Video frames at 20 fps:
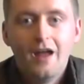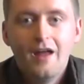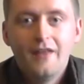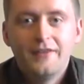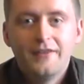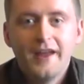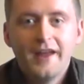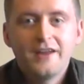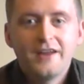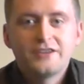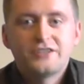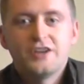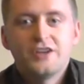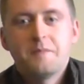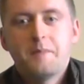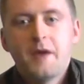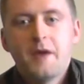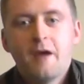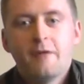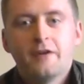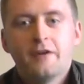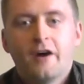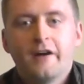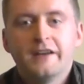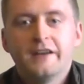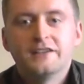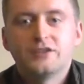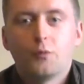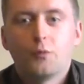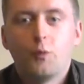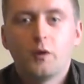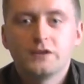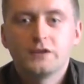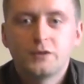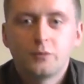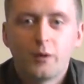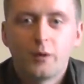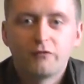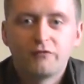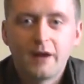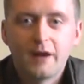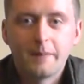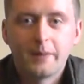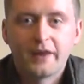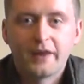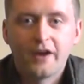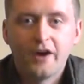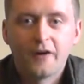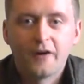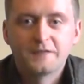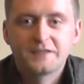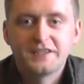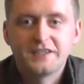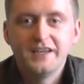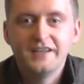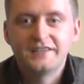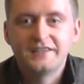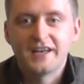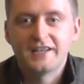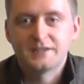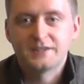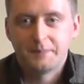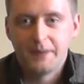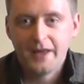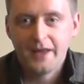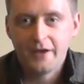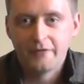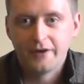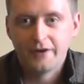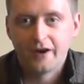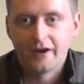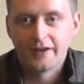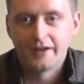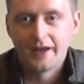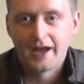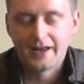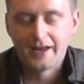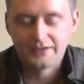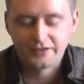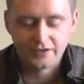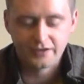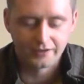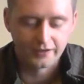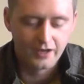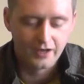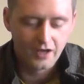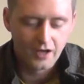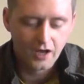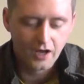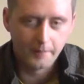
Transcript: The ASG P-09 is a one-to-one replica of CZ's P-09 handgun,